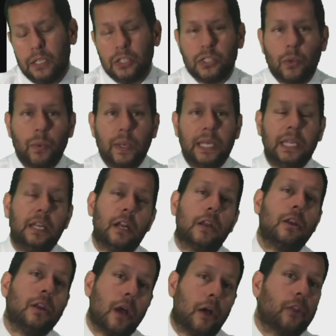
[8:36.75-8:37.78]
So we need
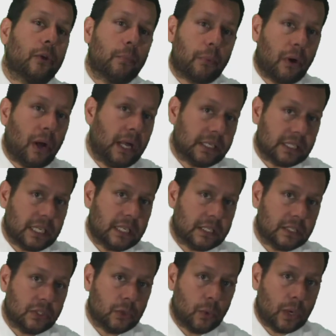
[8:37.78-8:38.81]
another
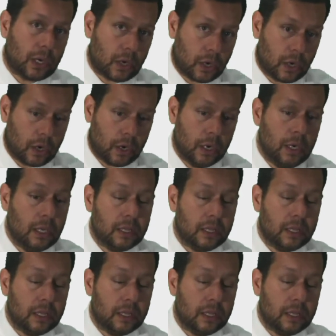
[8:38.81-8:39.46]
process to occur.